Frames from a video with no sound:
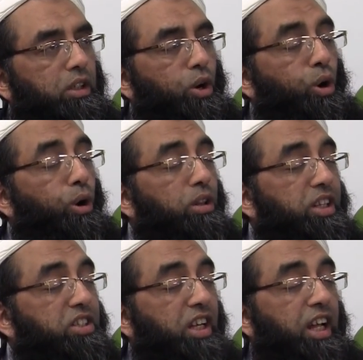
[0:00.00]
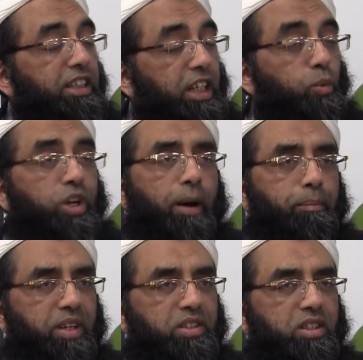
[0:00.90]
all the salah that we have
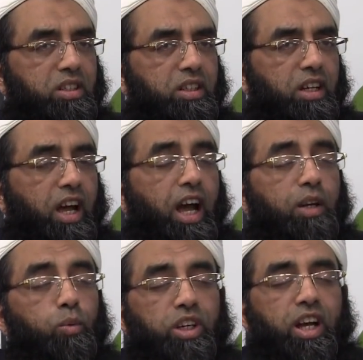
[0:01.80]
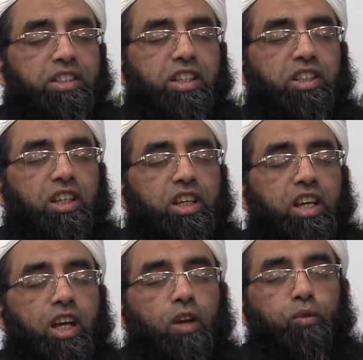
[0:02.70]
missed, and we are sitting
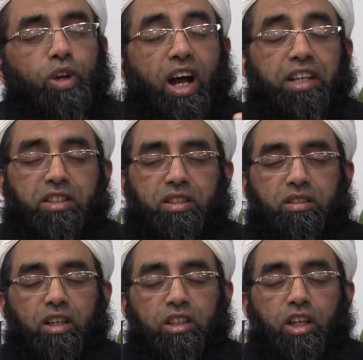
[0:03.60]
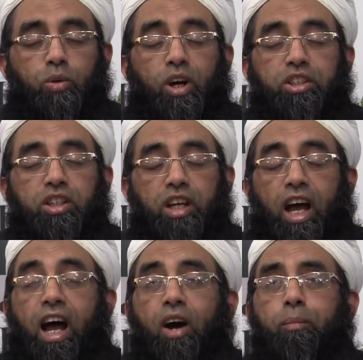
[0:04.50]
here, if we ask the question,
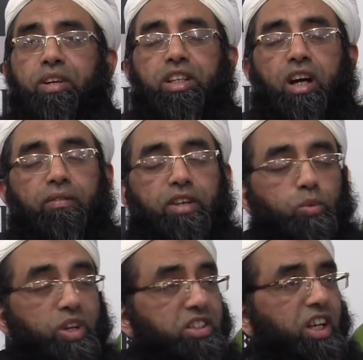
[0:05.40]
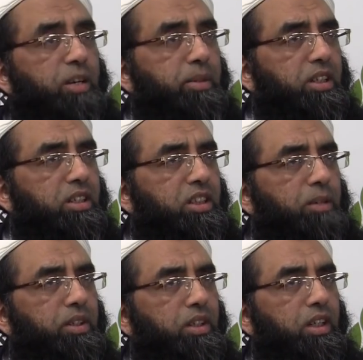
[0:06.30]
how many of us we are sahib
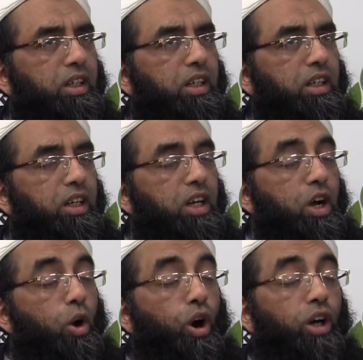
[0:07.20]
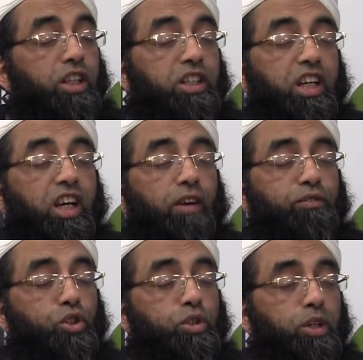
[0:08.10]
tartib? On the day of
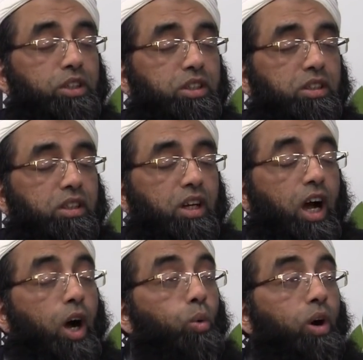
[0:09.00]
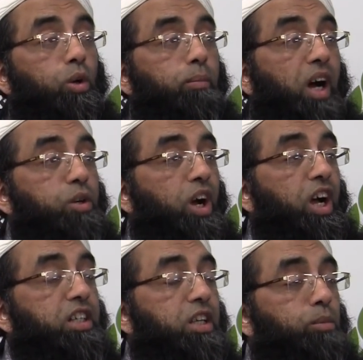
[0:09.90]
judgment, awwalu ma
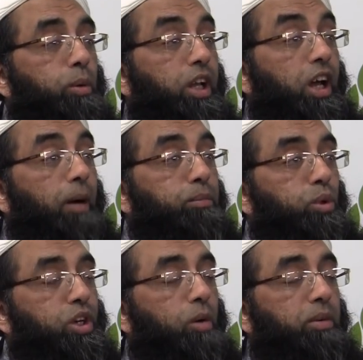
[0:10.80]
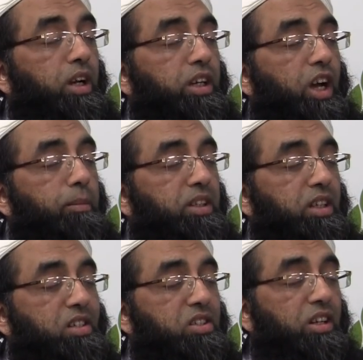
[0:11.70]
yuhasabu bil abdu yawm
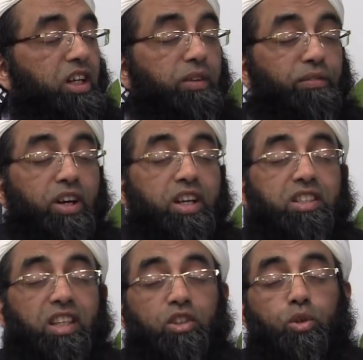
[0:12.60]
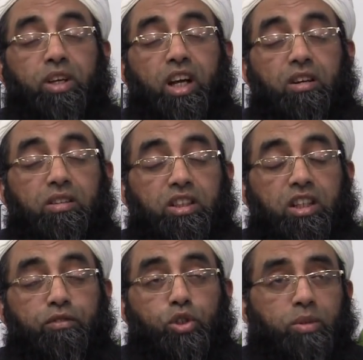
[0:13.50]
al-qiyamati as-salah. The first thing to be reckoned on the day
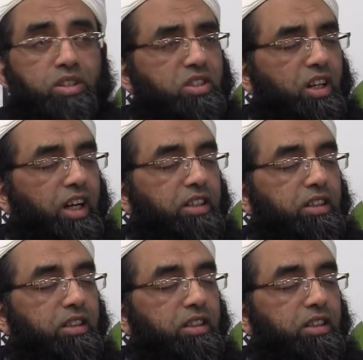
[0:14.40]
of judgment is salah.